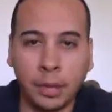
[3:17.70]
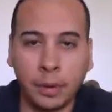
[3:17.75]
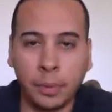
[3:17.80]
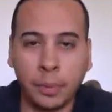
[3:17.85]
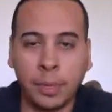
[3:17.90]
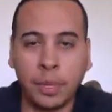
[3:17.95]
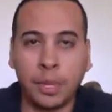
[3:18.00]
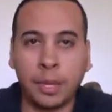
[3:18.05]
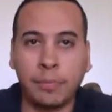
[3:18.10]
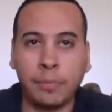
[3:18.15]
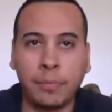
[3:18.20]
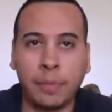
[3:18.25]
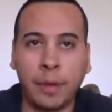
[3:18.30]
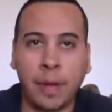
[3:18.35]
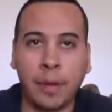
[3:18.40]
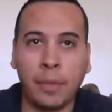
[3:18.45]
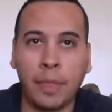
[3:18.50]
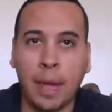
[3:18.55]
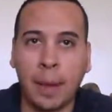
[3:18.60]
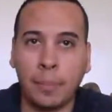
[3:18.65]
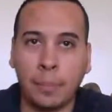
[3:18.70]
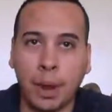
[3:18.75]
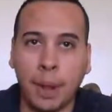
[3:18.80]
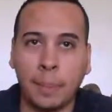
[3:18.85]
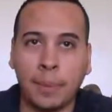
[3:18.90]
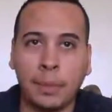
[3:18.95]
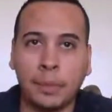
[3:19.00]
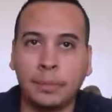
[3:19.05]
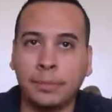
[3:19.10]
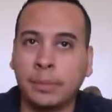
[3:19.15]
when they found that
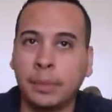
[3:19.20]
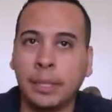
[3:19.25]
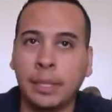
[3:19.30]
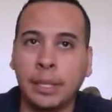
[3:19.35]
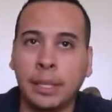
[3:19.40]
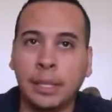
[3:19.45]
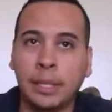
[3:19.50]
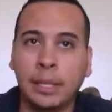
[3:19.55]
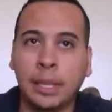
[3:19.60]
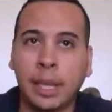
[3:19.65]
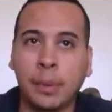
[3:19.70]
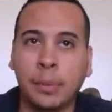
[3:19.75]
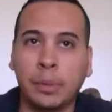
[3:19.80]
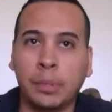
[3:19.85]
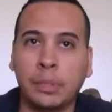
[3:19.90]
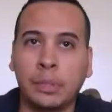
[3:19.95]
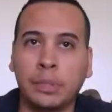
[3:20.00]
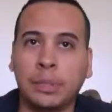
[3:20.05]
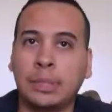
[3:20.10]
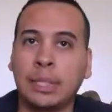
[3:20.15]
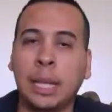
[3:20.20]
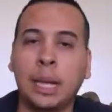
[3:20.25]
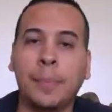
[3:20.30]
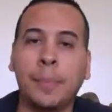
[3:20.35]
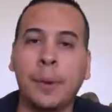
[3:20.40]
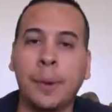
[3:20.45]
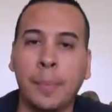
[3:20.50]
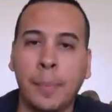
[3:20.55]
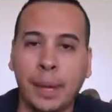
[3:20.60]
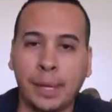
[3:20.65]
problem, they would send them
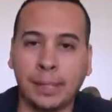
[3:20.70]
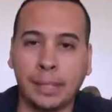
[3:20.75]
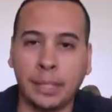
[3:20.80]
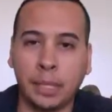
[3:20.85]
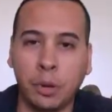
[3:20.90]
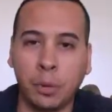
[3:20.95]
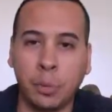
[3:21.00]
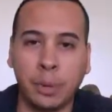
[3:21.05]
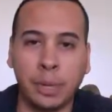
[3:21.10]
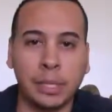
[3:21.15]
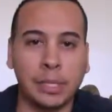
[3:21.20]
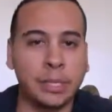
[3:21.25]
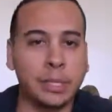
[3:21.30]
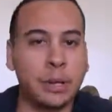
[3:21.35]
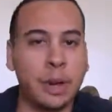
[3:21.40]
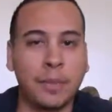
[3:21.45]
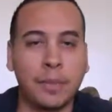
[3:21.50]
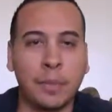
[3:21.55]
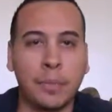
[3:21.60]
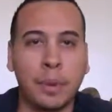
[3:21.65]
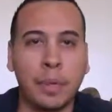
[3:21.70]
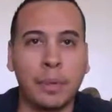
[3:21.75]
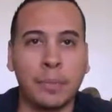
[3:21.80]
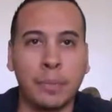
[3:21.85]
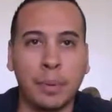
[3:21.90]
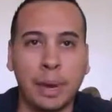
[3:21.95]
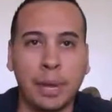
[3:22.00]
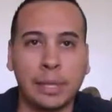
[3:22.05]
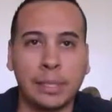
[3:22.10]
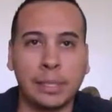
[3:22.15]
to Mexico because you don't have to pay the
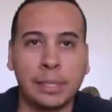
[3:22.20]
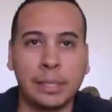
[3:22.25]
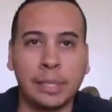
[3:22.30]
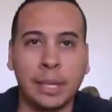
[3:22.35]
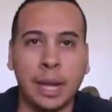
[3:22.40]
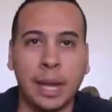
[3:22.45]
plates.